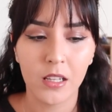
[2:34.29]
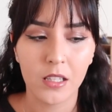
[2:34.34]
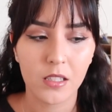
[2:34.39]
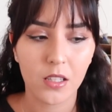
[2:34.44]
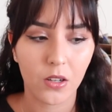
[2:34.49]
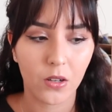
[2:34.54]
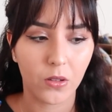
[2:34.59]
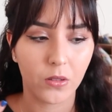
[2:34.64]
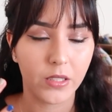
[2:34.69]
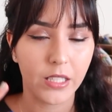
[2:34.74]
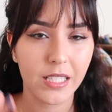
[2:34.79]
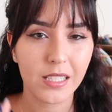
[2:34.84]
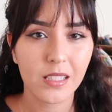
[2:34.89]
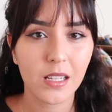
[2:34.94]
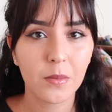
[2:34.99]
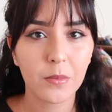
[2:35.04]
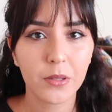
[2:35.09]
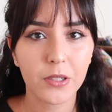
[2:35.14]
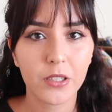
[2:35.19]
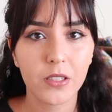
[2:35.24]
So these
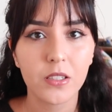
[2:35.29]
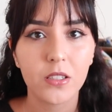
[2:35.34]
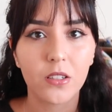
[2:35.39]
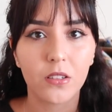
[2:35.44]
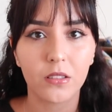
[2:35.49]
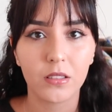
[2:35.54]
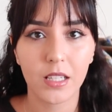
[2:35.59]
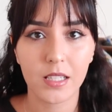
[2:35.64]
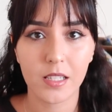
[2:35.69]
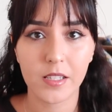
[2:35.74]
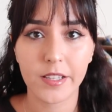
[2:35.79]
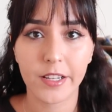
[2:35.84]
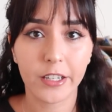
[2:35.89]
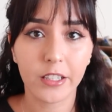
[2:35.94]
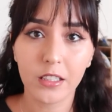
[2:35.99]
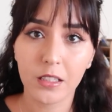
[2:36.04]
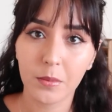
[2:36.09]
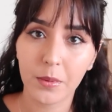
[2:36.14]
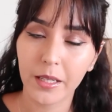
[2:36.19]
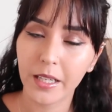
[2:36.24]
numbers don't
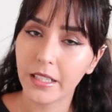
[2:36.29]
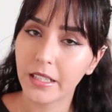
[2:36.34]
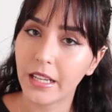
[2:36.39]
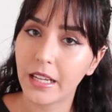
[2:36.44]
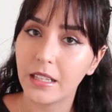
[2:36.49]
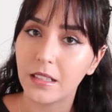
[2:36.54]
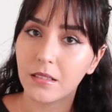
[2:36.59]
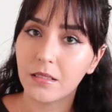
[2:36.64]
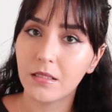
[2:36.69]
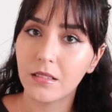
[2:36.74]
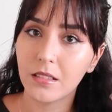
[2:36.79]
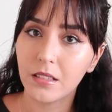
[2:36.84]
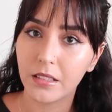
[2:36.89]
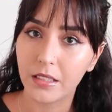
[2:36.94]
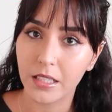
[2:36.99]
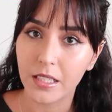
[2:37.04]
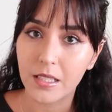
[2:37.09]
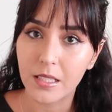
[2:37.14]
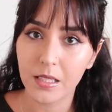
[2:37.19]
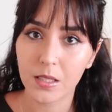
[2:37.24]
necessarily mean that
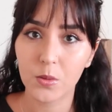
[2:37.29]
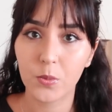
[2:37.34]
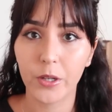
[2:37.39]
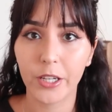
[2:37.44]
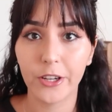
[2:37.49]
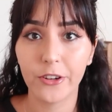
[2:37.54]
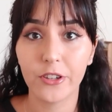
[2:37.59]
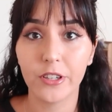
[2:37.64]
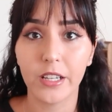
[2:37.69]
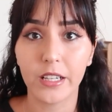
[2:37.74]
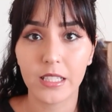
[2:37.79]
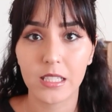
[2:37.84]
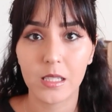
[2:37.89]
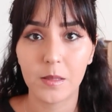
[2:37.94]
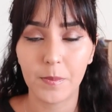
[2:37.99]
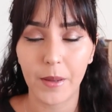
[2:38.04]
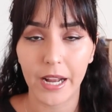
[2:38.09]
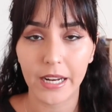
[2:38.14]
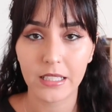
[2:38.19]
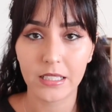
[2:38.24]
this is what you should
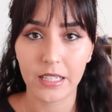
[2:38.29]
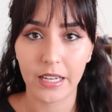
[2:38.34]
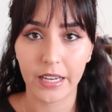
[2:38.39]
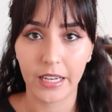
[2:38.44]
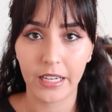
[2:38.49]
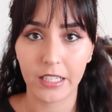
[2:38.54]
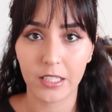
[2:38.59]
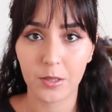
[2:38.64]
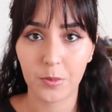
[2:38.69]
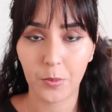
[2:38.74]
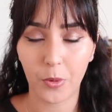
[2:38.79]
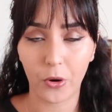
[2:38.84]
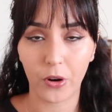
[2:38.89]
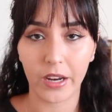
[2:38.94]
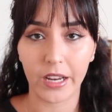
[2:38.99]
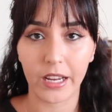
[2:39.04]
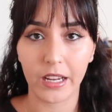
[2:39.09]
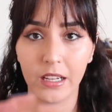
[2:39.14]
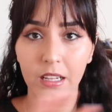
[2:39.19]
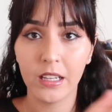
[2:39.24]
expect at each
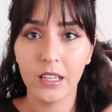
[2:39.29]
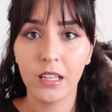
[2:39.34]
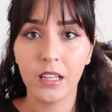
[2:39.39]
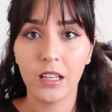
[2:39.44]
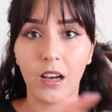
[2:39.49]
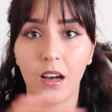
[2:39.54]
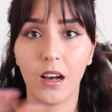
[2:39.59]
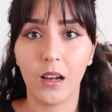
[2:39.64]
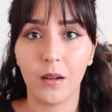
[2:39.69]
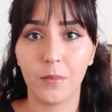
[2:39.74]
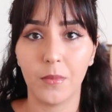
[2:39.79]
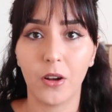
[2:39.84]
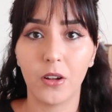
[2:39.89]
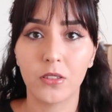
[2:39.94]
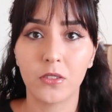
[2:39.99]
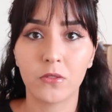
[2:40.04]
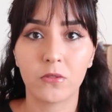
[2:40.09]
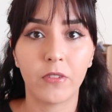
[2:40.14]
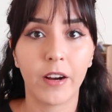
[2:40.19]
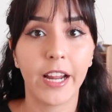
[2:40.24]
point um,
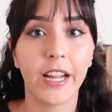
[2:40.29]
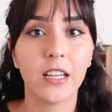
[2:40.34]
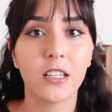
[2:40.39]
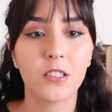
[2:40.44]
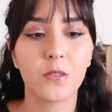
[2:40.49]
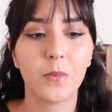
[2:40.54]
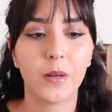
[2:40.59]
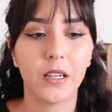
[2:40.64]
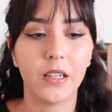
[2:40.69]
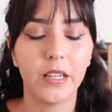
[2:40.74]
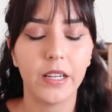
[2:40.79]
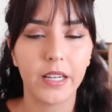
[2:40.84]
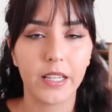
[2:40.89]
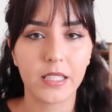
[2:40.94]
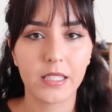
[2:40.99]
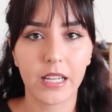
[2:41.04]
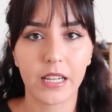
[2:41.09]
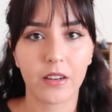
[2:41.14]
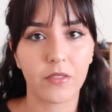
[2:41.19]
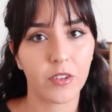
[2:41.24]
on the range, but it
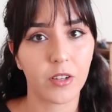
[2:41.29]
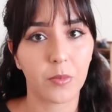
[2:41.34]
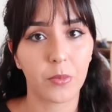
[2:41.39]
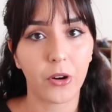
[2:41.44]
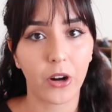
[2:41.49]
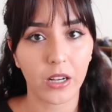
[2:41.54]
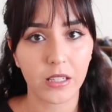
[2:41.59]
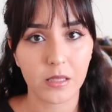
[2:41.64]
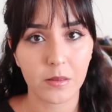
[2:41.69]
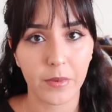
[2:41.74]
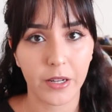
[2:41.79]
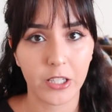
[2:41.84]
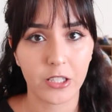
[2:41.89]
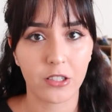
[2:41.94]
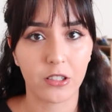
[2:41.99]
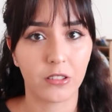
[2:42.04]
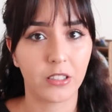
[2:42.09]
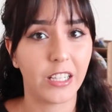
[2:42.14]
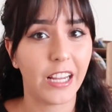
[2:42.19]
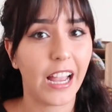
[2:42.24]
is kind of an
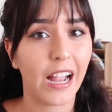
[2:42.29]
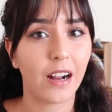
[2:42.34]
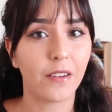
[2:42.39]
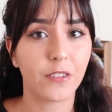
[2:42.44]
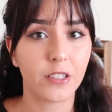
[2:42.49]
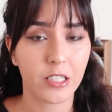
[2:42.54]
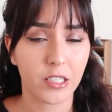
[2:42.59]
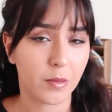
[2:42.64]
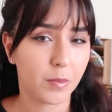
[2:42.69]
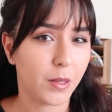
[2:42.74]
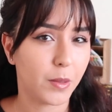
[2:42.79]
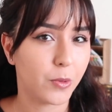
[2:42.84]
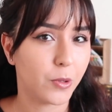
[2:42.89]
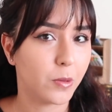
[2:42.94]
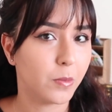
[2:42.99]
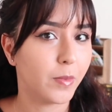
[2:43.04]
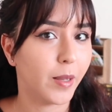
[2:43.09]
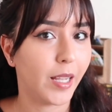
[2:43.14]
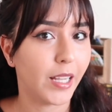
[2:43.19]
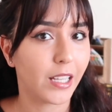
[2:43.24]
approximation on the average that
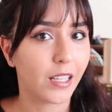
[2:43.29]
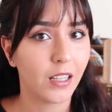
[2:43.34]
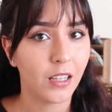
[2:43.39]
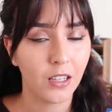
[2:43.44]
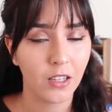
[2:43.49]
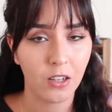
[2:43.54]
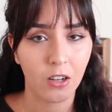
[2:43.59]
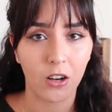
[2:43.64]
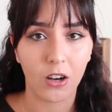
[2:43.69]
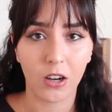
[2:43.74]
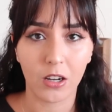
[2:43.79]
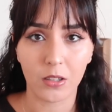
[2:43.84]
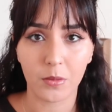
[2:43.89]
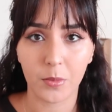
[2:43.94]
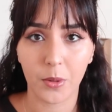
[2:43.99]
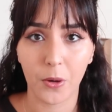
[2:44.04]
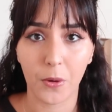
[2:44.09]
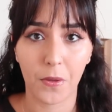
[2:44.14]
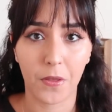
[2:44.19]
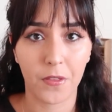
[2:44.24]
people make on
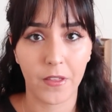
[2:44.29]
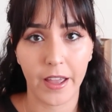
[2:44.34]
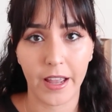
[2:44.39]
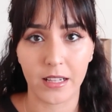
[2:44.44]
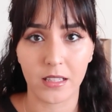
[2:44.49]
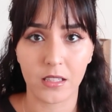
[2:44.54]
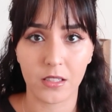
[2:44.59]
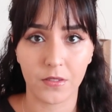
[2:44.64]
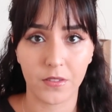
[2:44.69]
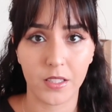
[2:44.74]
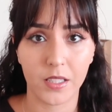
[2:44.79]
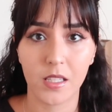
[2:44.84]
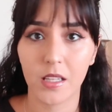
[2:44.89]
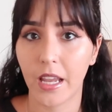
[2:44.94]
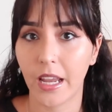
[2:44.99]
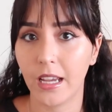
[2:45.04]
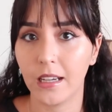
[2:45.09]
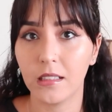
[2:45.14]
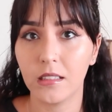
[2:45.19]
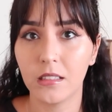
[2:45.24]
both ends of the
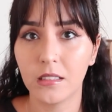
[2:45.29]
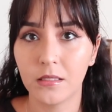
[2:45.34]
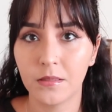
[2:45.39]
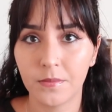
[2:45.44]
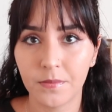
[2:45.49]
scale.